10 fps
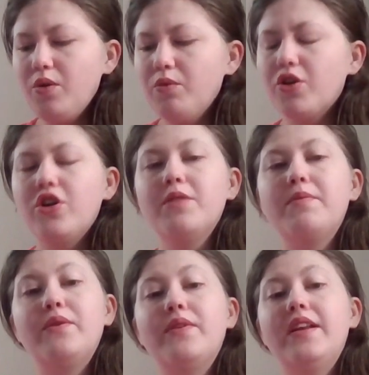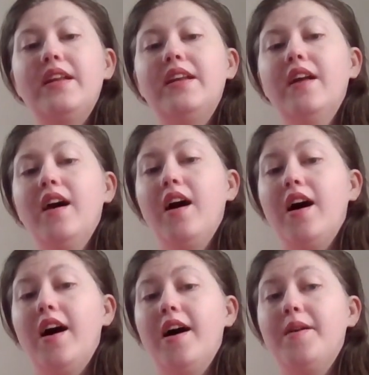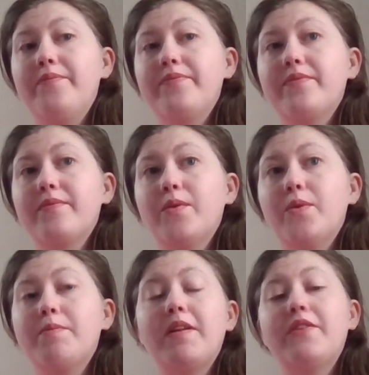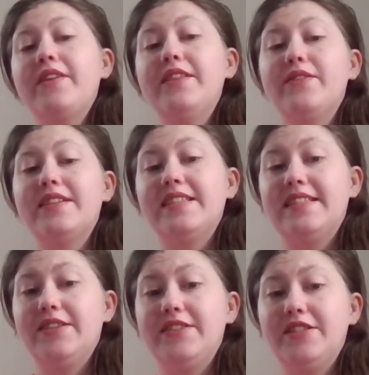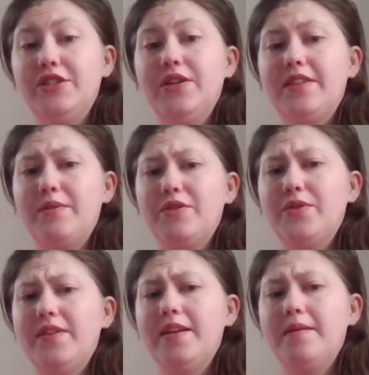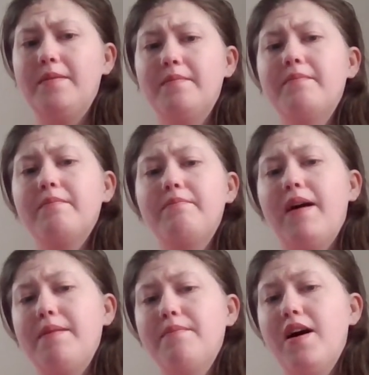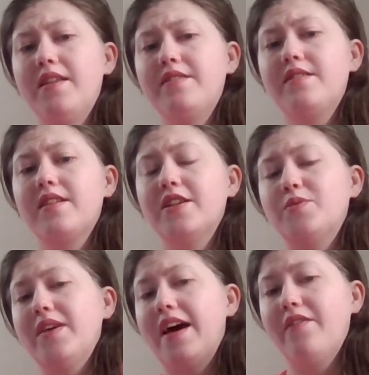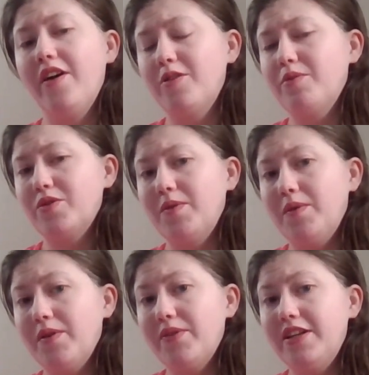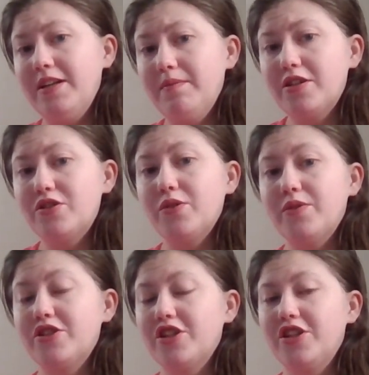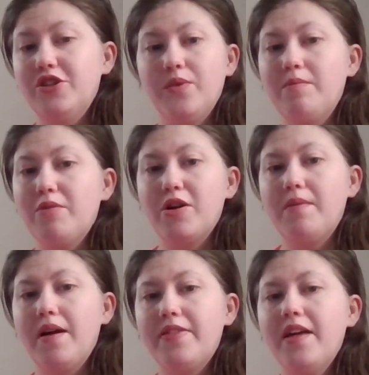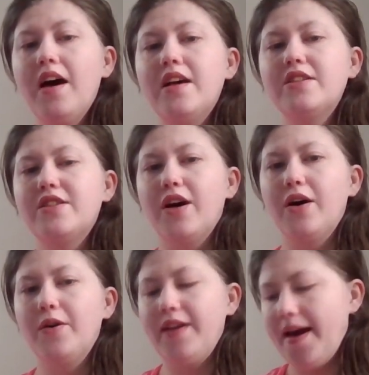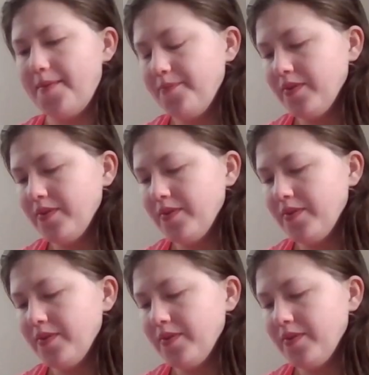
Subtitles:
We're going to be reading, we're buddy reading the rest of the series too. I think we're doing it by month because we have other books we want to read each month, so we're just going to do one book a month. So, yeah.